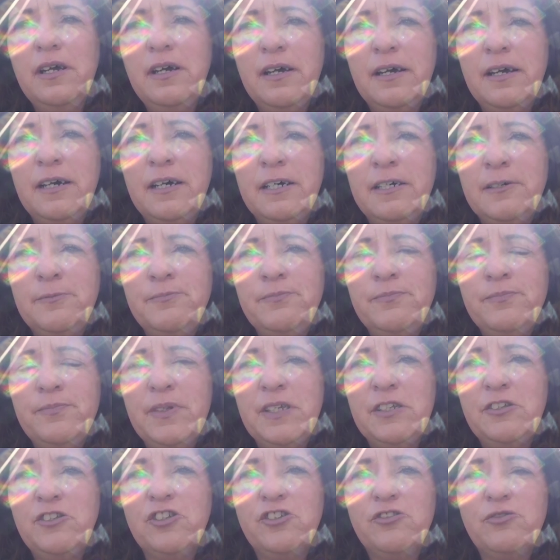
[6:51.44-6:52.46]
Um,
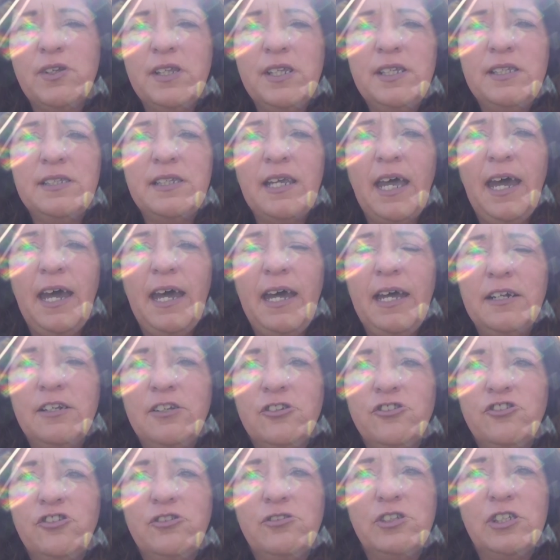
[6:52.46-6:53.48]
it's just really sad
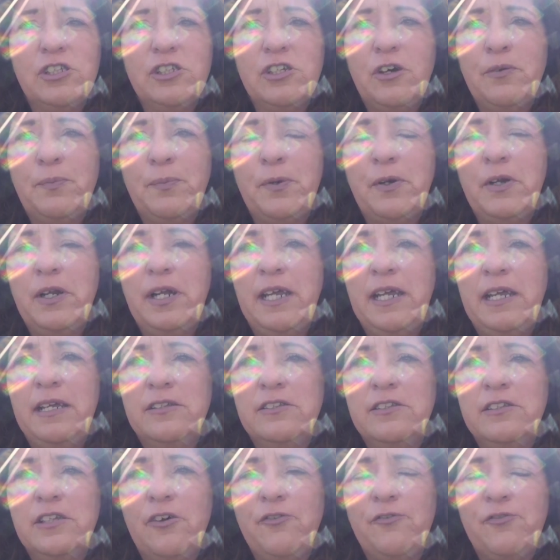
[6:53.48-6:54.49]
because she was so pretty and
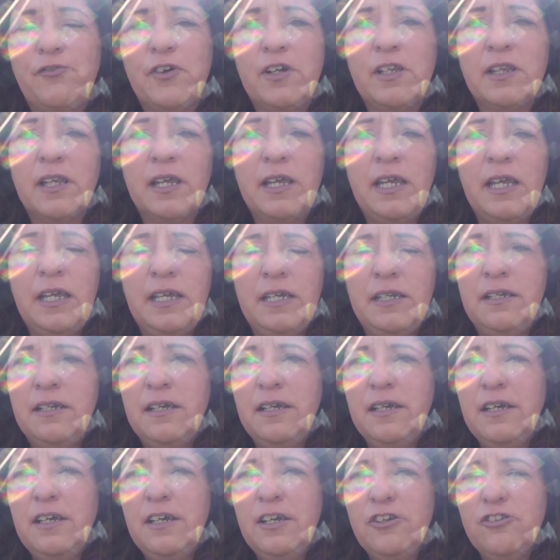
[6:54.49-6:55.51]
so friendly and
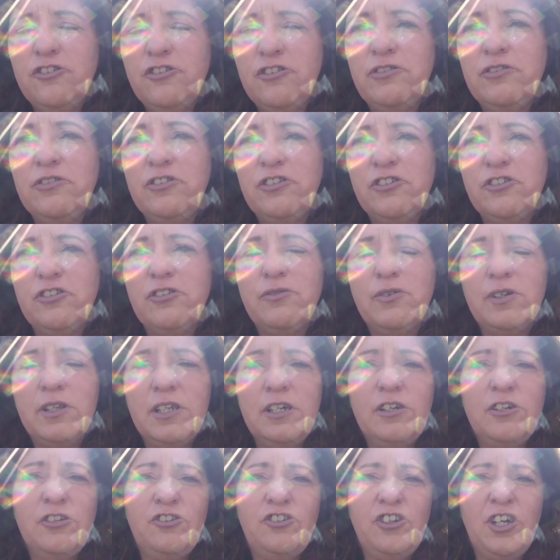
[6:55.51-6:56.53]
she was just a really
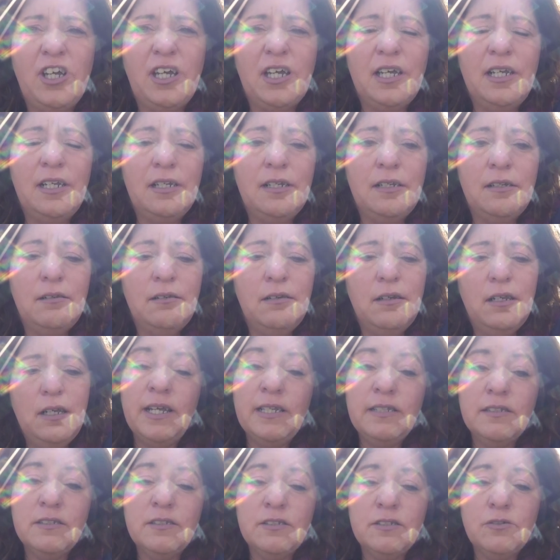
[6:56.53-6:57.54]
good chicken. And
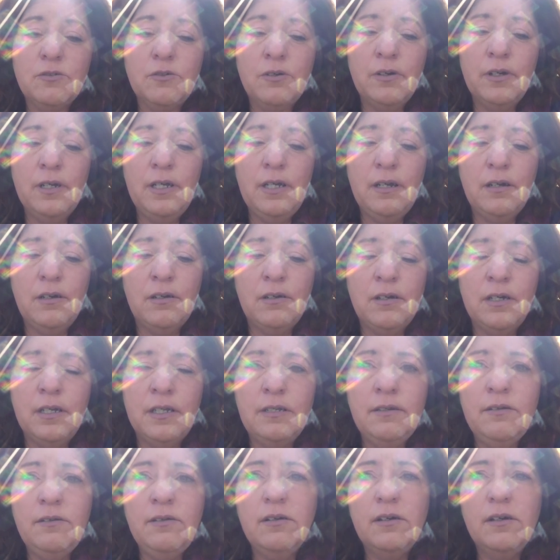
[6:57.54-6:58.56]
that's the story
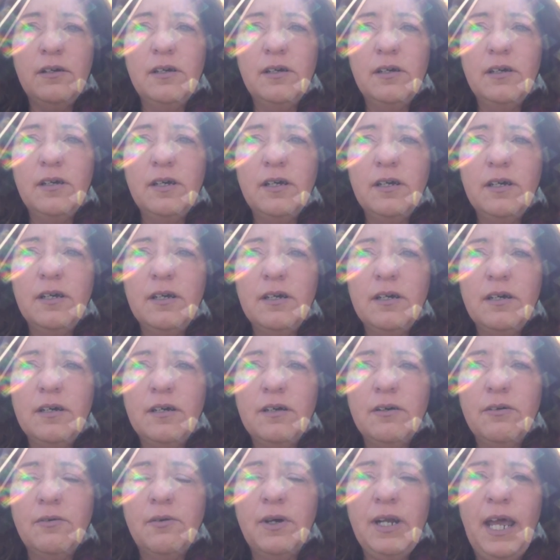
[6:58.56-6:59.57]
on
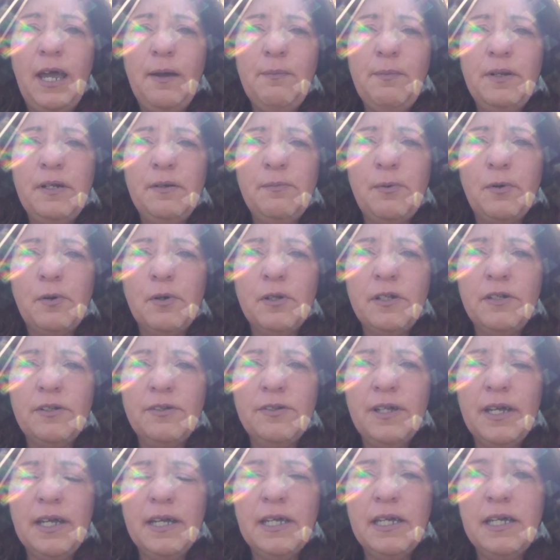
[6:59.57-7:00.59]
what happened to poor little
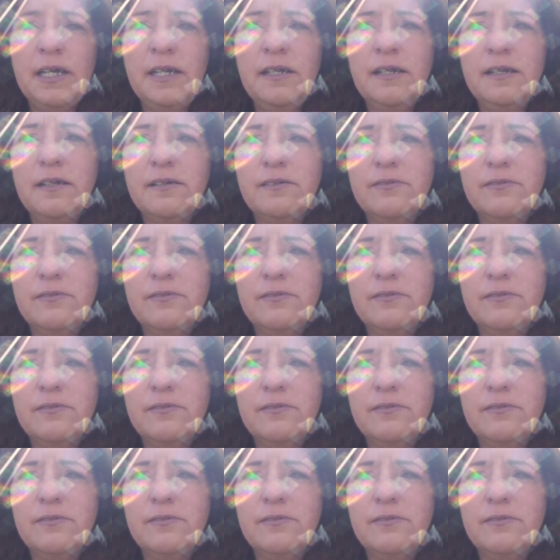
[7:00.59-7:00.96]
Nugget.